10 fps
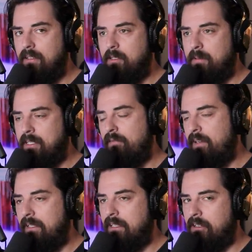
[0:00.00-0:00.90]

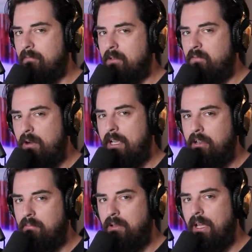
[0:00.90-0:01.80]
specifically in terms of what can
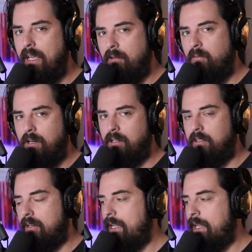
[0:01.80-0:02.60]
you play and what are their